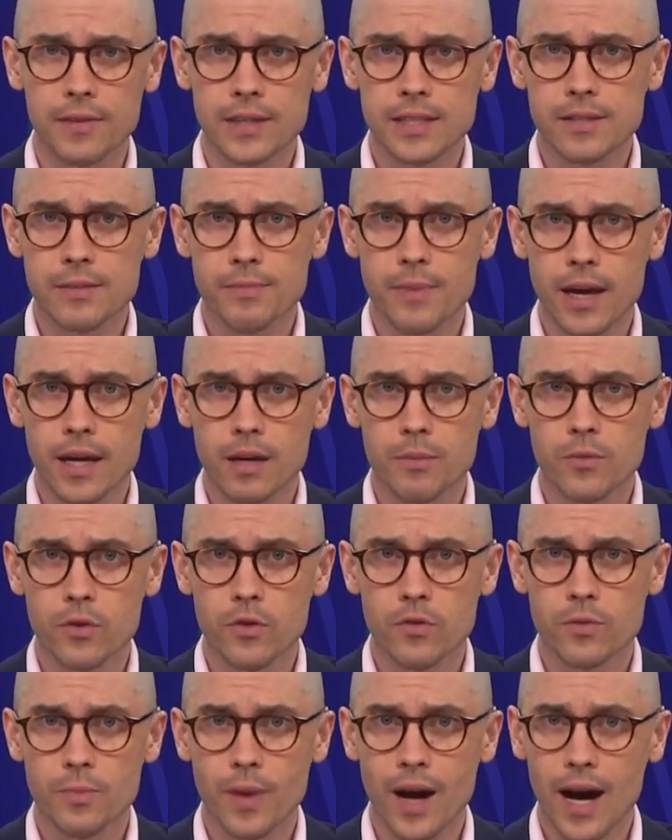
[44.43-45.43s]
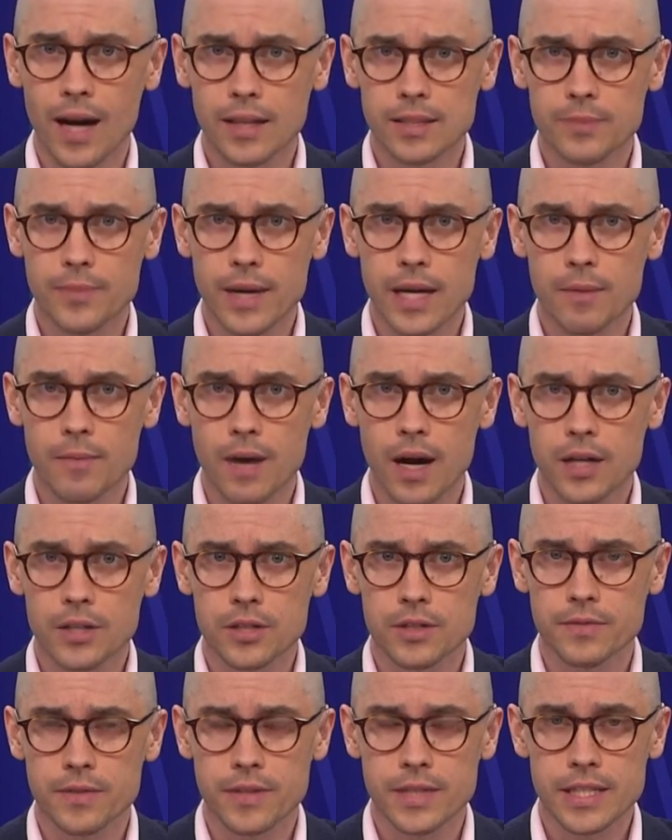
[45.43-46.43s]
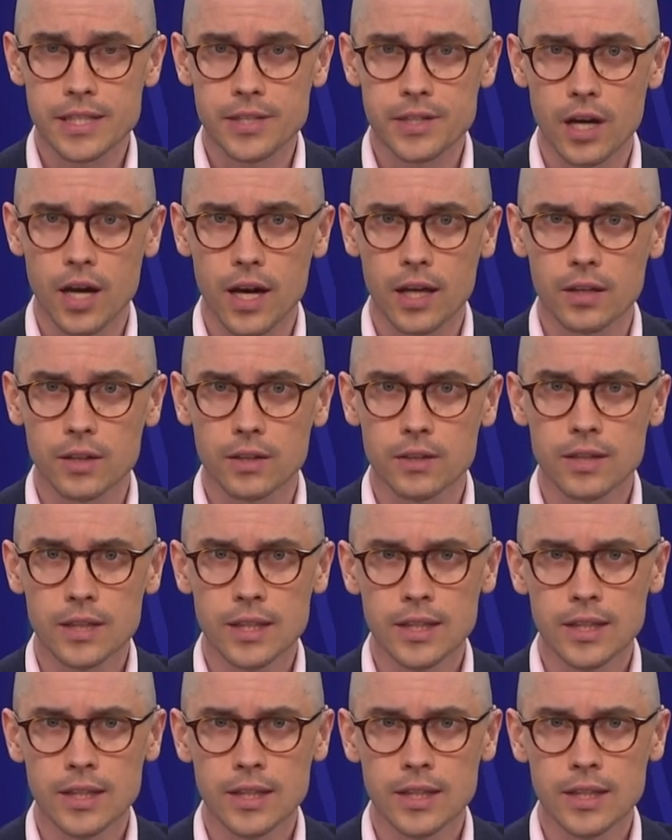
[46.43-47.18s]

as the bank moved past peak margins for this cycle.